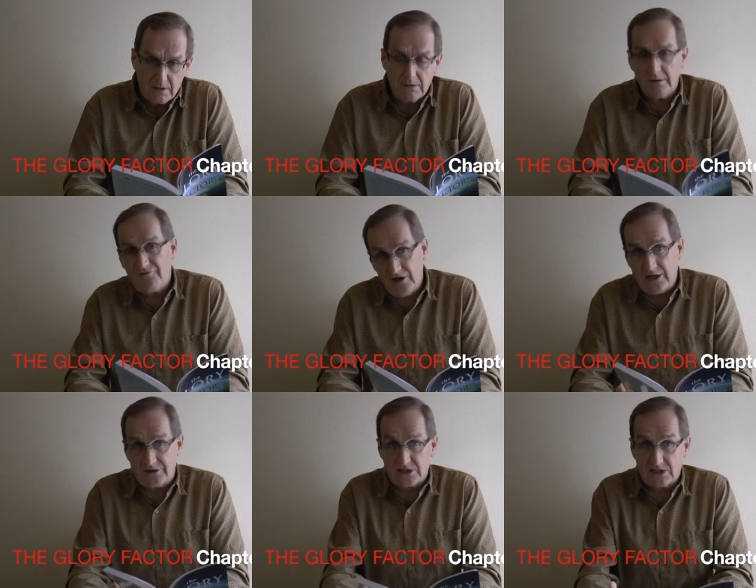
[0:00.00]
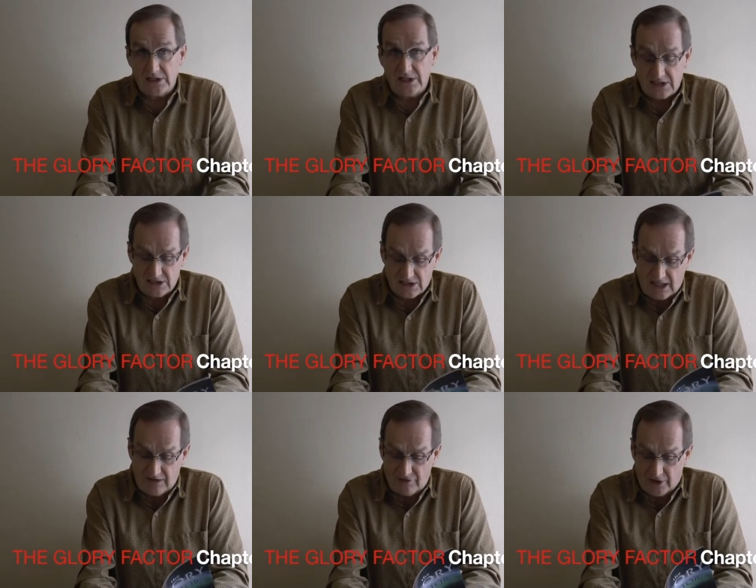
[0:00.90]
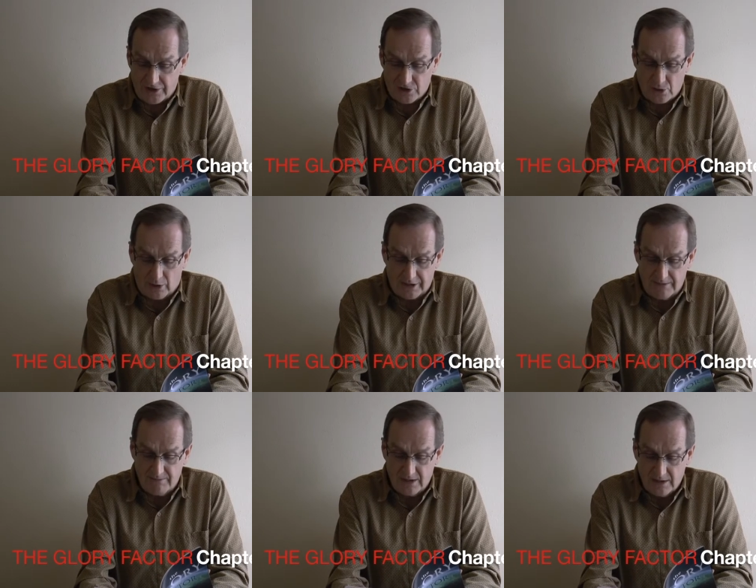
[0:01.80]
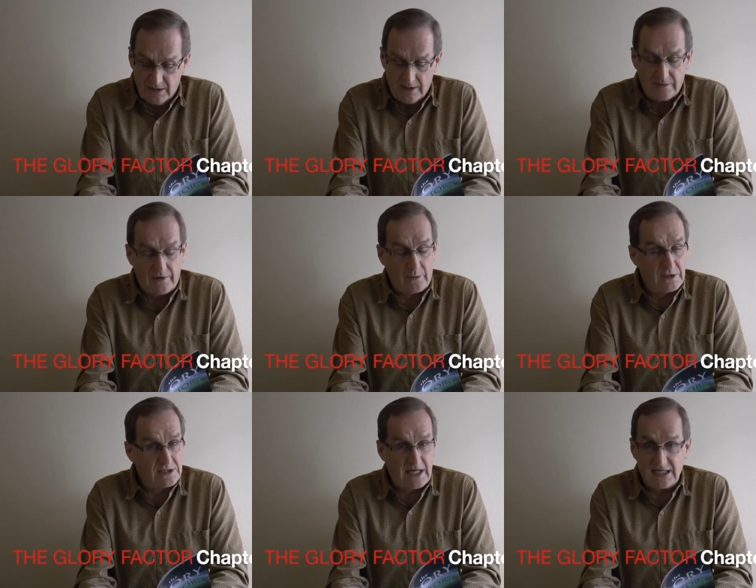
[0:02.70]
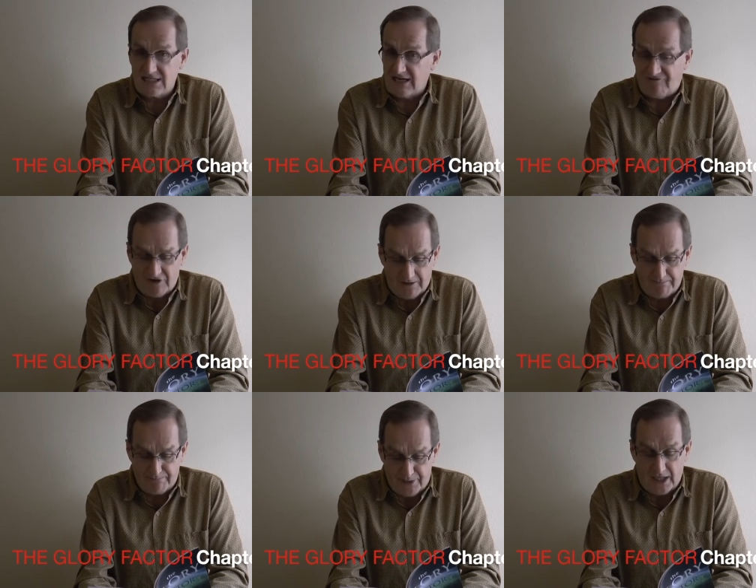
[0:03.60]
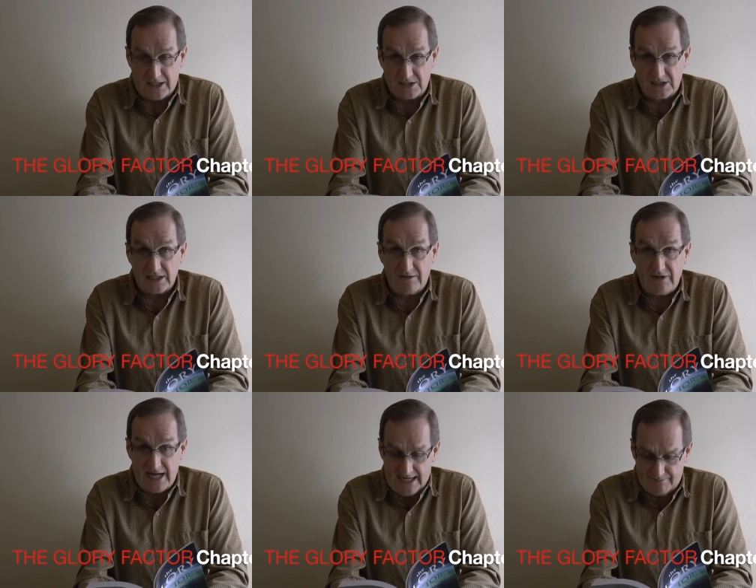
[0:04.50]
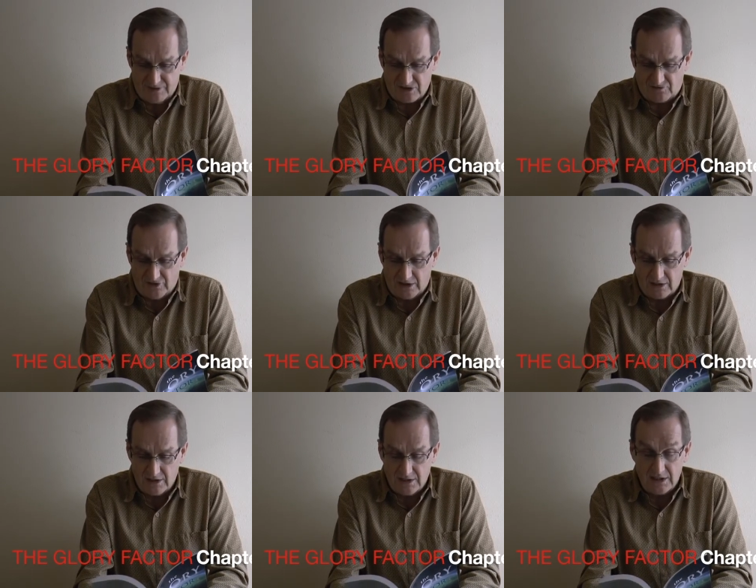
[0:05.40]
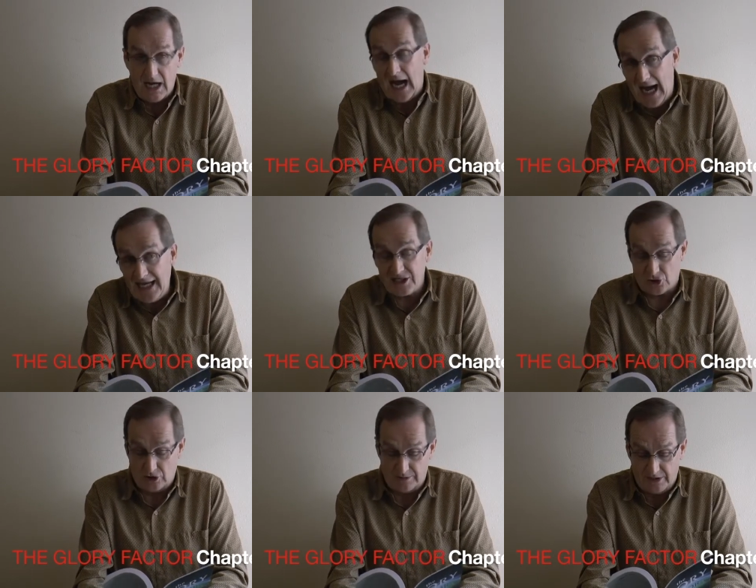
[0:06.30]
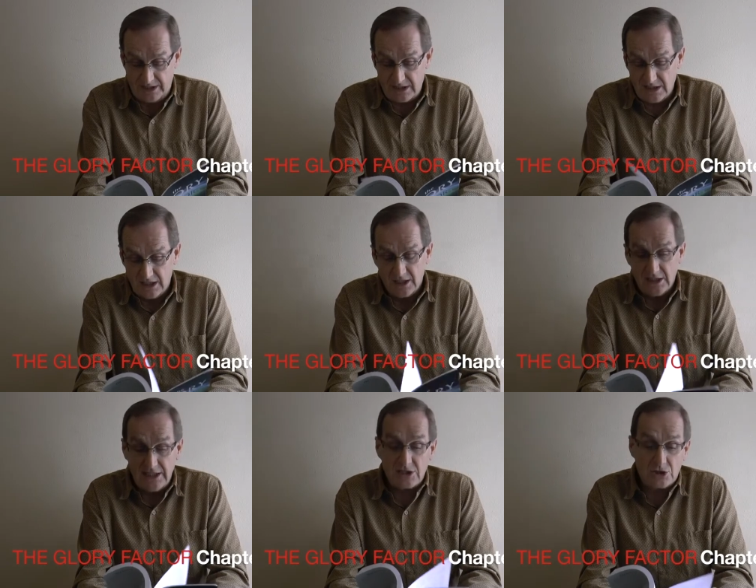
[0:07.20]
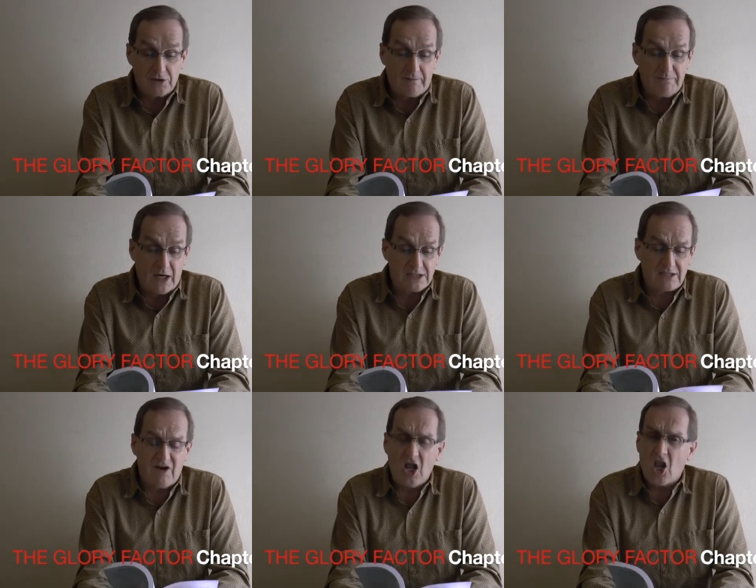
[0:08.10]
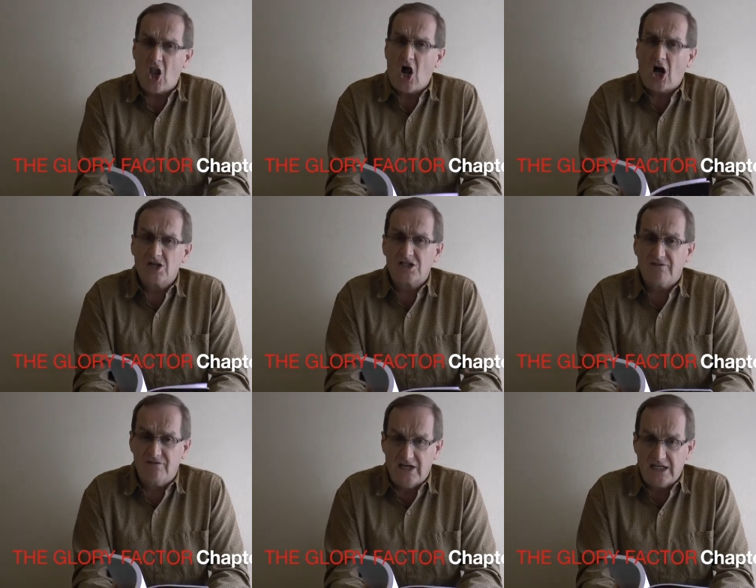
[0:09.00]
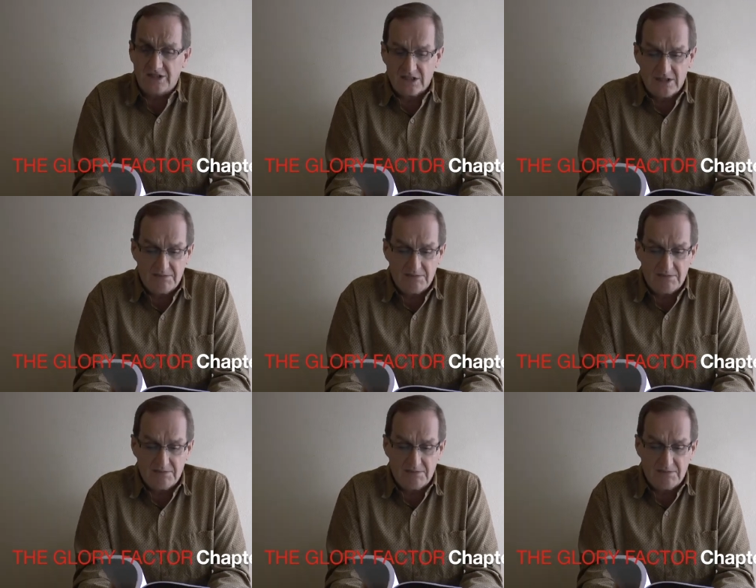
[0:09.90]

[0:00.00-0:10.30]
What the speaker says: We found a seat inside the auditorium. There was a definite buzz in the atmosphere. I attributed it to the buzz of a large event.